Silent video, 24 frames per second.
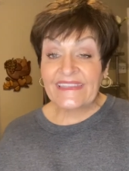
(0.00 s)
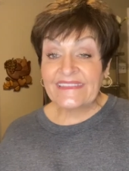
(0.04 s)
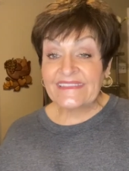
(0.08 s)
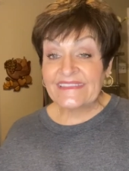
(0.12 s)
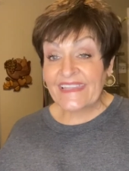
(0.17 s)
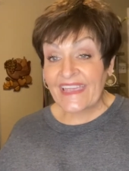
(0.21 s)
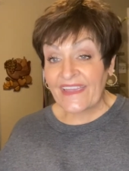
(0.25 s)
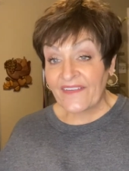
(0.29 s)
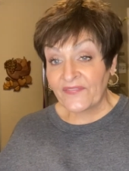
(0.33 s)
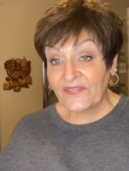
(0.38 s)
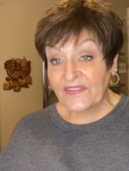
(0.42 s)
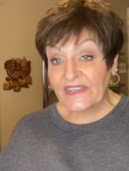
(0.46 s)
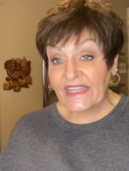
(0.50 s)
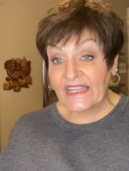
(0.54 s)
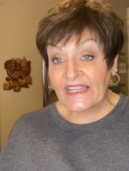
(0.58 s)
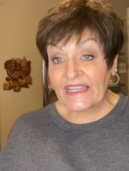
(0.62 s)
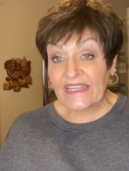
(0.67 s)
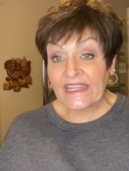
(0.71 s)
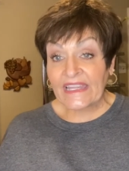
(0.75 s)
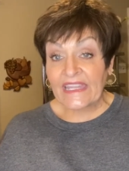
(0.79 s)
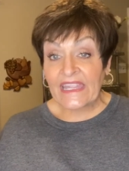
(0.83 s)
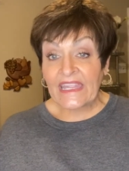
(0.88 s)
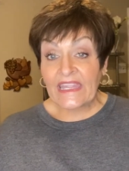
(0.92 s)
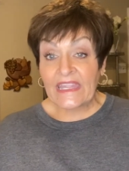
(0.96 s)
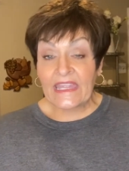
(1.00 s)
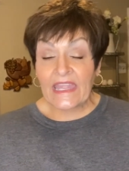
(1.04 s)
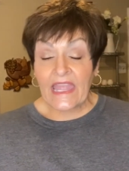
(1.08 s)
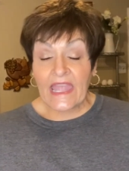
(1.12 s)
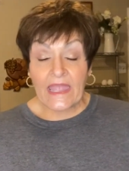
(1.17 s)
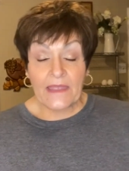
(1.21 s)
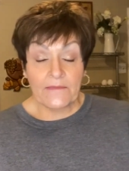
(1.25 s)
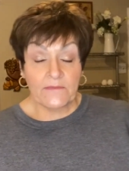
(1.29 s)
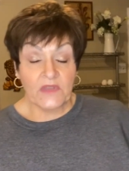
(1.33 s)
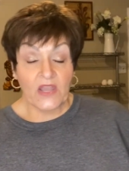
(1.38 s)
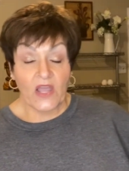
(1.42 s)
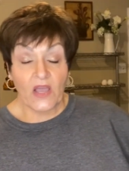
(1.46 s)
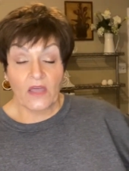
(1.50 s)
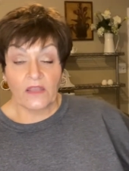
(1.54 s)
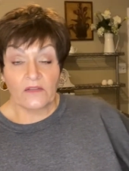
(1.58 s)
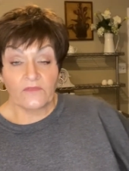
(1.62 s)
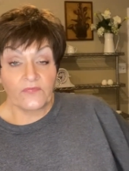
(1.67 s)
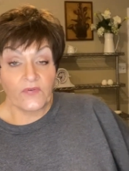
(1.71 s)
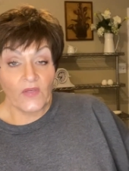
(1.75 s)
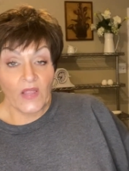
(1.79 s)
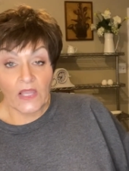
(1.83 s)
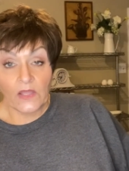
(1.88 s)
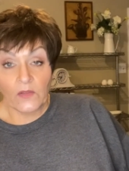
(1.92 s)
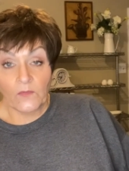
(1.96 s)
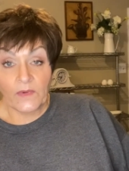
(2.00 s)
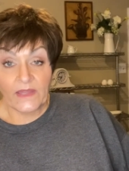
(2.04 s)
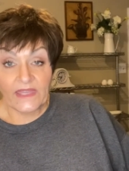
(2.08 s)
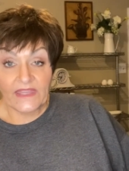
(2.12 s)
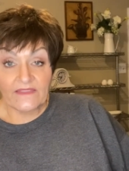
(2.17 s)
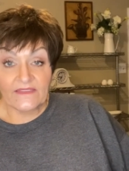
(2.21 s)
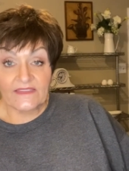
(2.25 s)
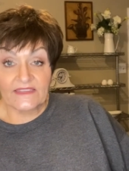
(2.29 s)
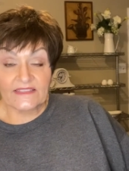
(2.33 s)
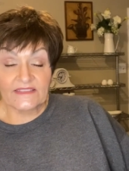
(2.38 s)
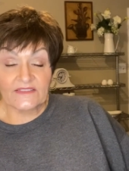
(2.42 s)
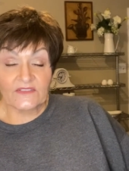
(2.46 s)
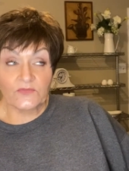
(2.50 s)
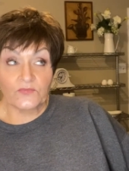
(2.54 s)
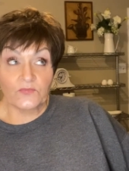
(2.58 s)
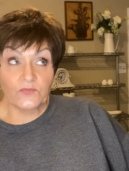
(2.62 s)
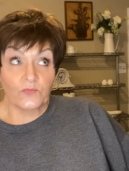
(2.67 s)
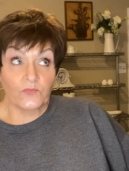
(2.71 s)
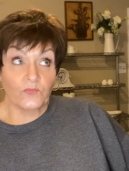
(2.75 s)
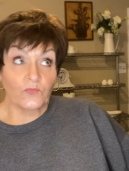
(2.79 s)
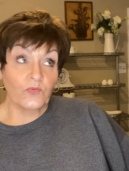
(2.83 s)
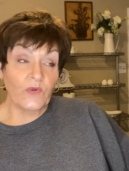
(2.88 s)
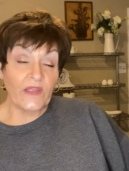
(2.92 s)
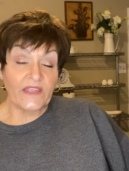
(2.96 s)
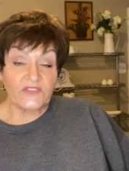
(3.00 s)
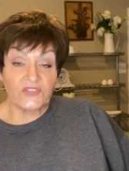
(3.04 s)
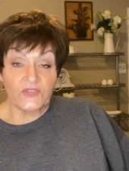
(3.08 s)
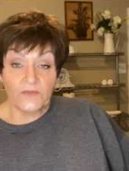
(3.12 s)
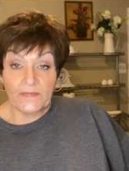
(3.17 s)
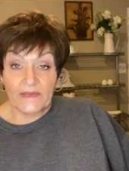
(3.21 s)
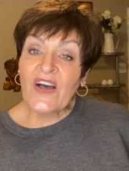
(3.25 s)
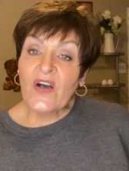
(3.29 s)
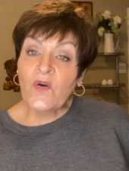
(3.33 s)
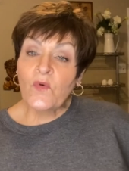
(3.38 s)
definitely am not following this regimen.